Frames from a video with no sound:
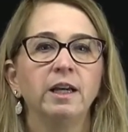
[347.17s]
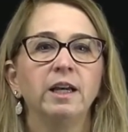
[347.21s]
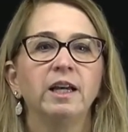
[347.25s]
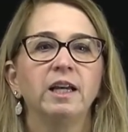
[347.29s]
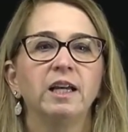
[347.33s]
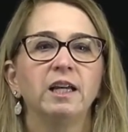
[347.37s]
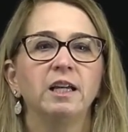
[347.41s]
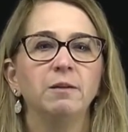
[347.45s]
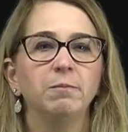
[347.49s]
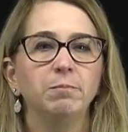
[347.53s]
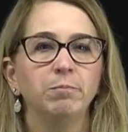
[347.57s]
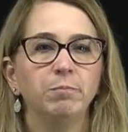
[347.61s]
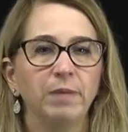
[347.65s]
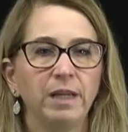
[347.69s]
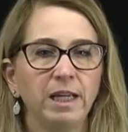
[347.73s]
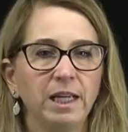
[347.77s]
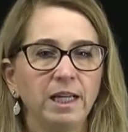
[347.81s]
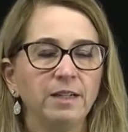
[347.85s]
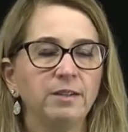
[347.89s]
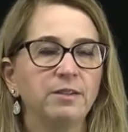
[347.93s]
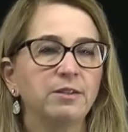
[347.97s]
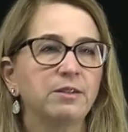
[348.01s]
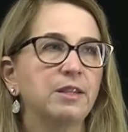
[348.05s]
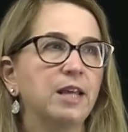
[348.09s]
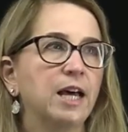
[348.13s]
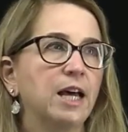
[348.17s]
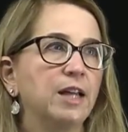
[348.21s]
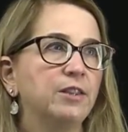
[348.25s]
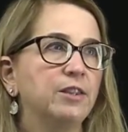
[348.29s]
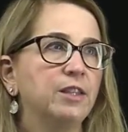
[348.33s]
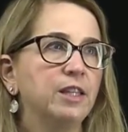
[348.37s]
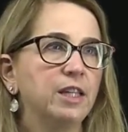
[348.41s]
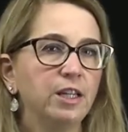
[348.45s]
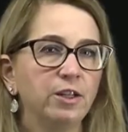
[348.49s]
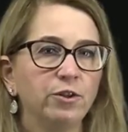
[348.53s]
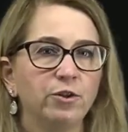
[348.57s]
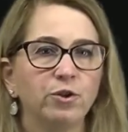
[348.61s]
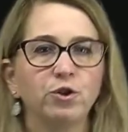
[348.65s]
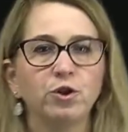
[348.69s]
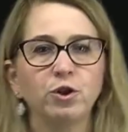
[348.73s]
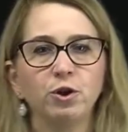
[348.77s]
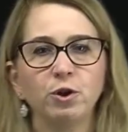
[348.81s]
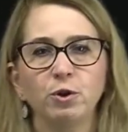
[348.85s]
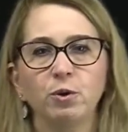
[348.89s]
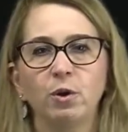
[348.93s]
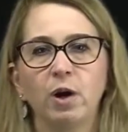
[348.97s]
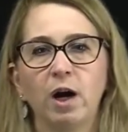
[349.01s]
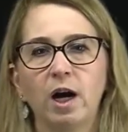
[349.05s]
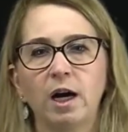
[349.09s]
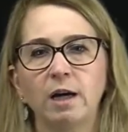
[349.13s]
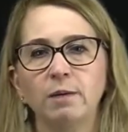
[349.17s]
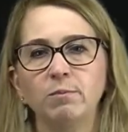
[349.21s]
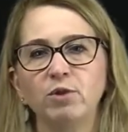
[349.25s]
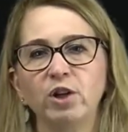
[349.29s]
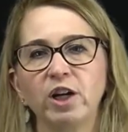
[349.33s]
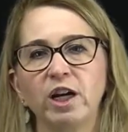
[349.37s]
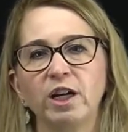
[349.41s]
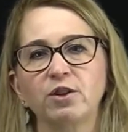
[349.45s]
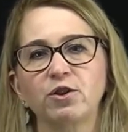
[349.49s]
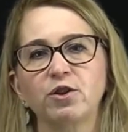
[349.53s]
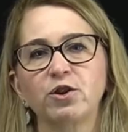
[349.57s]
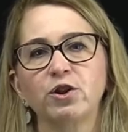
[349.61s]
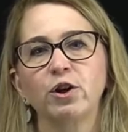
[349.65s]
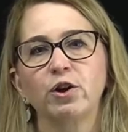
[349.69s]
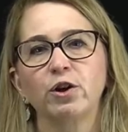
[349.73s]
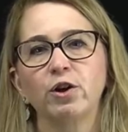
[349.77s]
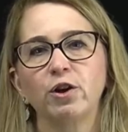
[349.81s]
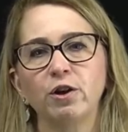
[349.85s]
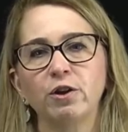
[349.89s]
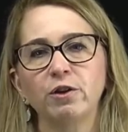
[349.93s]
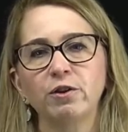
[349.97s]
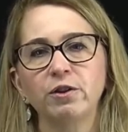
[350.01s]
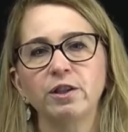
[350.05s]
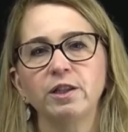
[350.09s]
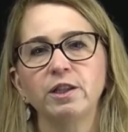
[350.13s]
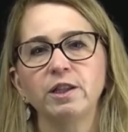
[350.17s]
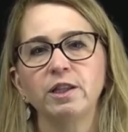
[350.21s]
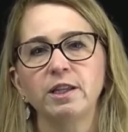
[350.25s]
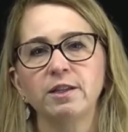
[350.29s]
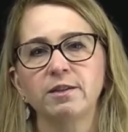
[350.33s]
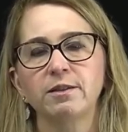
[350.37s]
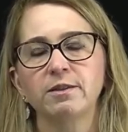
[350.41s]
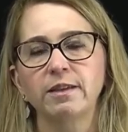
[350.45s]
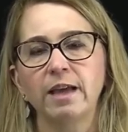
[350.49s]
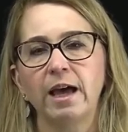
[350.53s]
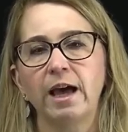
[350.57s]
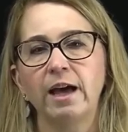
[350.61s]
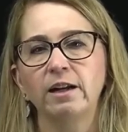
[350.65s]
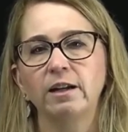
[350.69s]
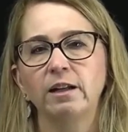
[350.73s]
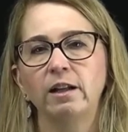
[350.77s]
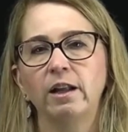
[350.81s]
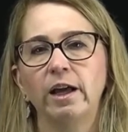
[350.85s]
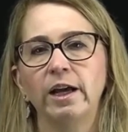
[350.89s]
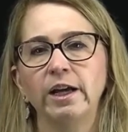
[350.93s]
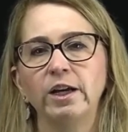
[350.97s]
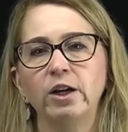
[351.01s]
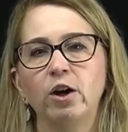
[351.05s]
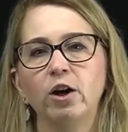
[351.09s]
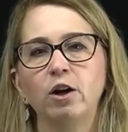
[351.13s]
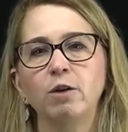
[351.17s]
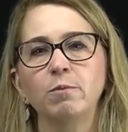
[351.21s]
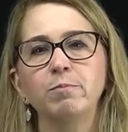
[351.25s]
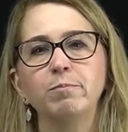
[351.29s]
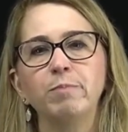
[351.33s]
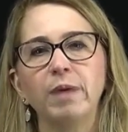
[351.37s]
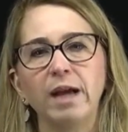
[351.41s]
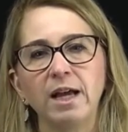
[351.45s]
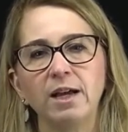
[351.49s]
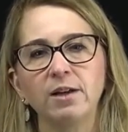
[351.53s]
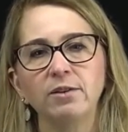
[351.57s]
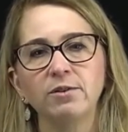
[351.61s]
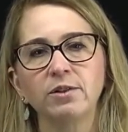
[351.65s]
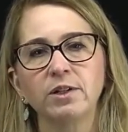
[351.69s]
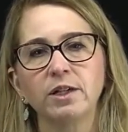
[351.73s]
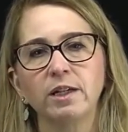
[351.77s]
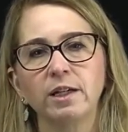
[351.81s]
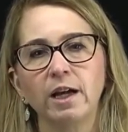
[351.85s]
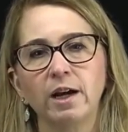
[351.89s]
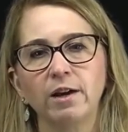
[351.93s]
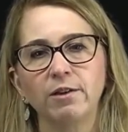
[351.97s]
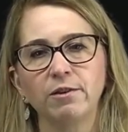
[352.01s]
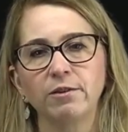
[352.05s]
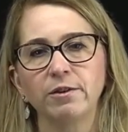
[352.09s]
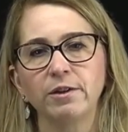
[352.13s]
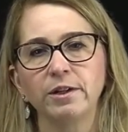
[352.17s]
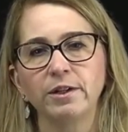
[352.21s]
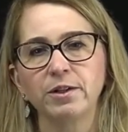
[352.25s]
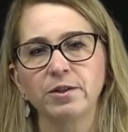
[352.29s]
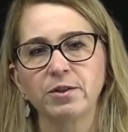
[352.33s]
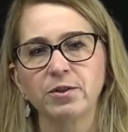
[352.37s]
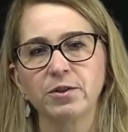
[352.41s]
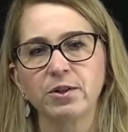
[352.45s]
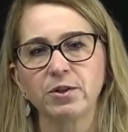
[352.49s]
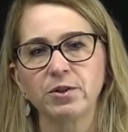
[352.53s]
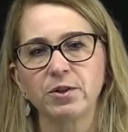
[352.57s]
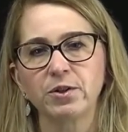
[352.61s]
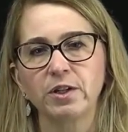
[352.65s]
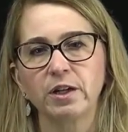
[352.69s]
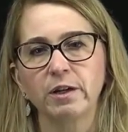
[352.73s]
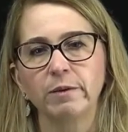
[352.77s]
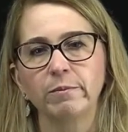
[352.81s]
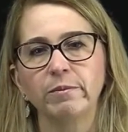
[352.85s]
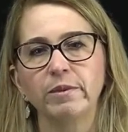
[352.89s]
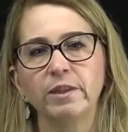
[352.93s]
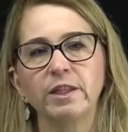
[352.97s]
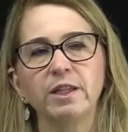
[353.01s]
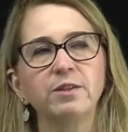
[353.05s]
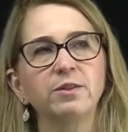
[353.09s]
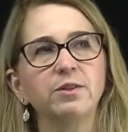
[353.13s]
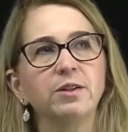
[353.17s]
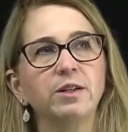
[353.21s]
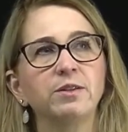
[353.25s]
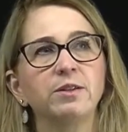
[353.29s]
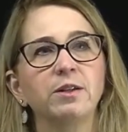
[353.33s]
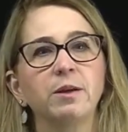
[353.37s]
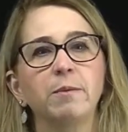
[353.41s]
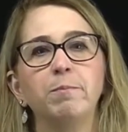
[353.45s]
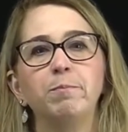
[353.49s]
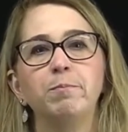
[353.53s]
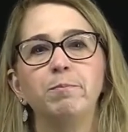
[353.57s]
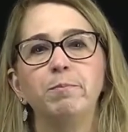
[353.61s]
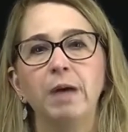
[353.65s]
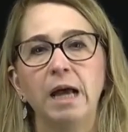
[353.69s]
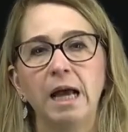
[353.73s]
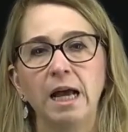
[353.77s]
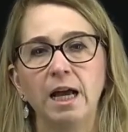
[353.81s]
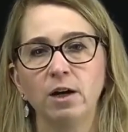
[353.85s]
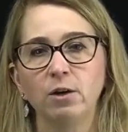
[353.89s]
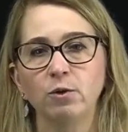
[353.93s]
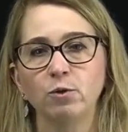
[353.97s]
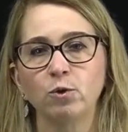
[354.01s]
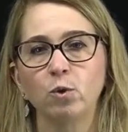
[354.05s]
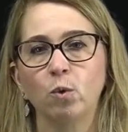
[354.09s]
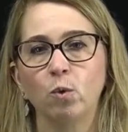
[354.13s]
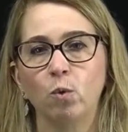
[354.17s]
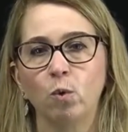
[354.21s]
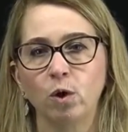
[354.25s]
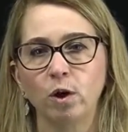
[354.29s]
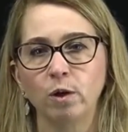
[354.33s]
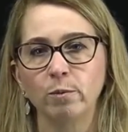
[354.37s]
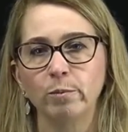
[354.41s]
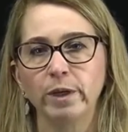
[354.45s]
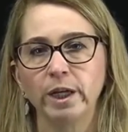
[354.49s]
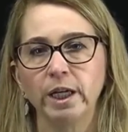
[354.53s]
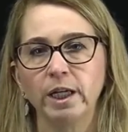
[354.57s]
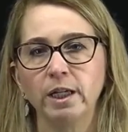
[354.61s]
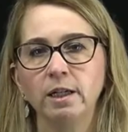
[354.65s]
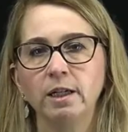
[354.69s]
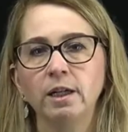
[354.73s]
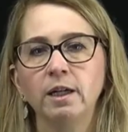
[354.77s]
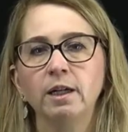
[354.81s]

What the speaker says: It means that these two objects, the Earth and the satellite, are bound together in a system. This is a bound orbit.